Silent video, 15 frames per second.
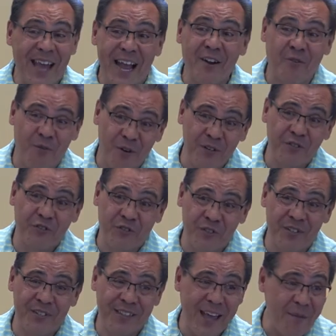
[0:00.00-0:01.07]
that
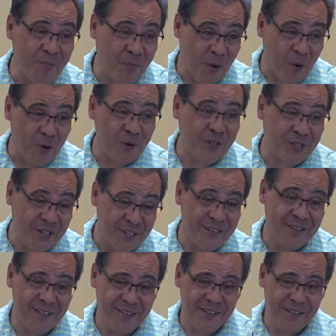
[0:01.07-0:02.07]
Christian, that person